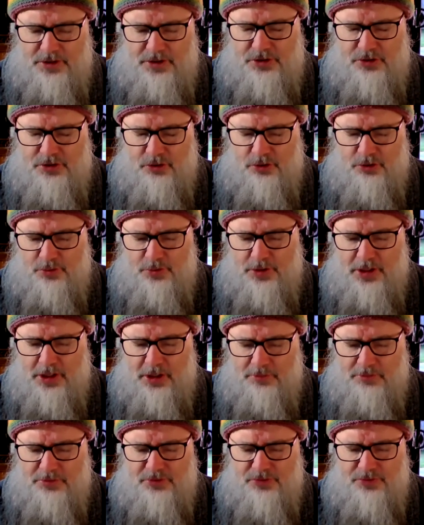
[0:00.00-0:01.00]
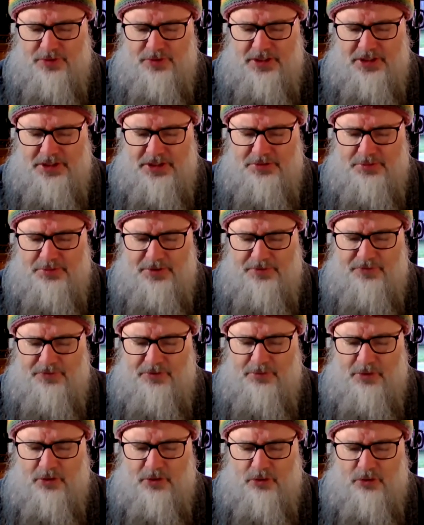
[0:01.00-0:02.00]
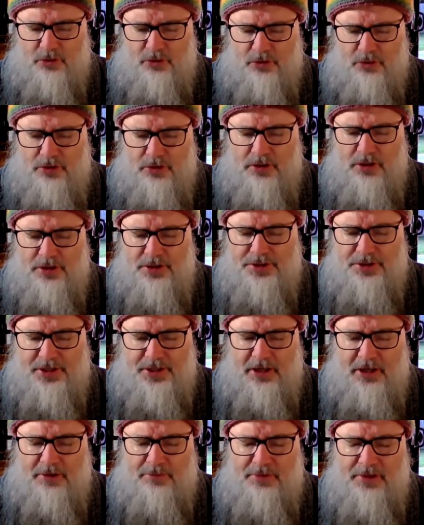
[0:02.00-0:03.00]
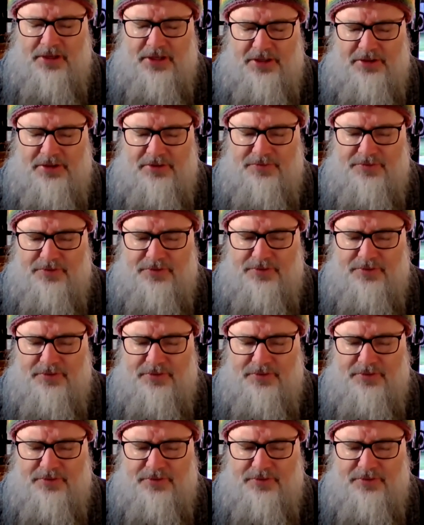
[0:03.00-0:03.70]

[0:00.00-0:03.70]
This thought will help to release me from all I now believe.